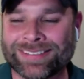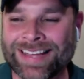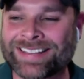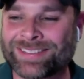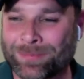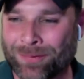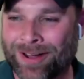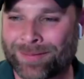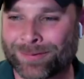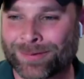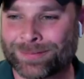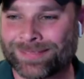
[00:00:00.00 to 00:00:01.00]
That's the
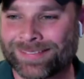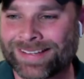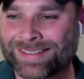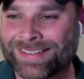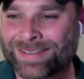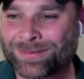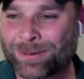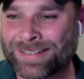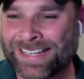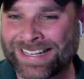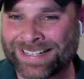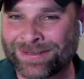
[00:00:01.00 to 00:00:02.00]
problem. That's why we
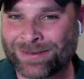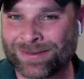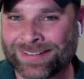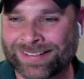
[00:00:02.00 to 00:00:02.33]
can't do it.